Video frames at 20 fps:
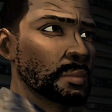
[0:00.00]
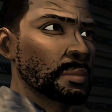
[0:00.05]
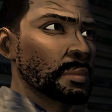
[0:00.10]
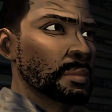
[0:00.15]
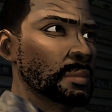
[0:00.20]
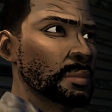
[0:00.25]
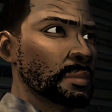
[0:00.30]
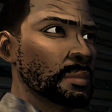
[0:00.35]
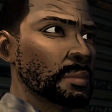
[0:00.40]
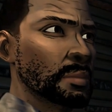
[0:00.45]

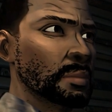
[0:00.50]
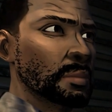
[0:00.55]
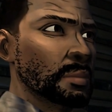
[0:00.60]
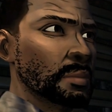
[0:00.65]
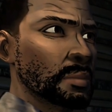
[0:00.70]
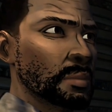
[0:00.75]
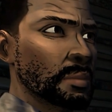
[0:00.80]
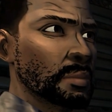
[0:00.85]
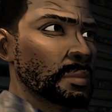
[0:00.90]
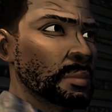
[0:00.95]
door with a
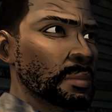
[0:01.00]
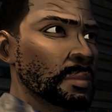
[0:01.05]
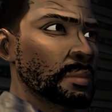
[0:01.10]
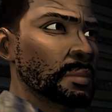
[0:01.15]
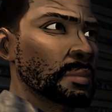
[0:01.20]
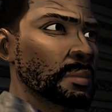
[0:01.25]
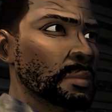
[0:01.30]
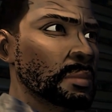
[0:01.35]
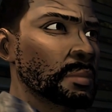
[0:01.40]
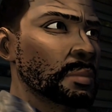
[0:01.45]
rock.
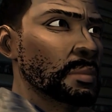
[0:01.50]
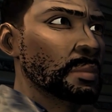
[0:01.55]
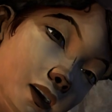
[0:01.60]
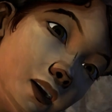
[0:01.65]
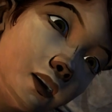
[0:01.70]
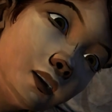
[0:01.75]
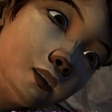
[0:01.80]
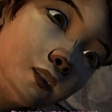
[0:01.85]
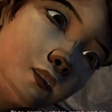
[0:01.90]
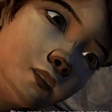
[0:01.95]
Then
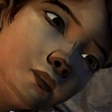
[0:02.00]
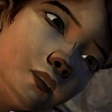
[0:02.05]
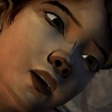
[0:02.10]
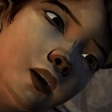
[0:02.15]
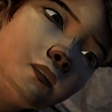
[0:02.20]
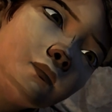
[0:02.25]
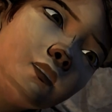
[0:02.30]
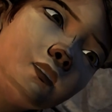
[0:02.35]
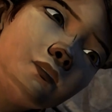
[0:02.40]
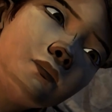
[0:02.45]
some
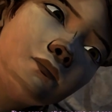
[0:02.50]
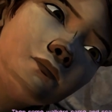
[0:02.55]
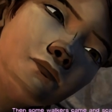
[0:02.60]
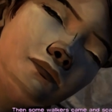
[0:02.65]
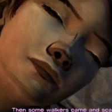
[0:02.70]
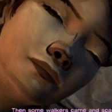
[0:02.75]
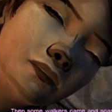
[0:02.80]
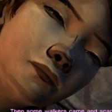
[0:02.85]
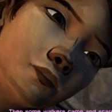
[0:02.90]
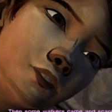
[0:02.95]
walkers came
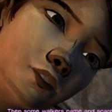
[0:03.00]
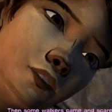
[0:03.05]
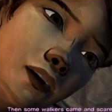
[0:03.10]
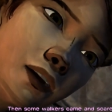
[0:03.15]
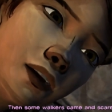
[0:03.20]
and scared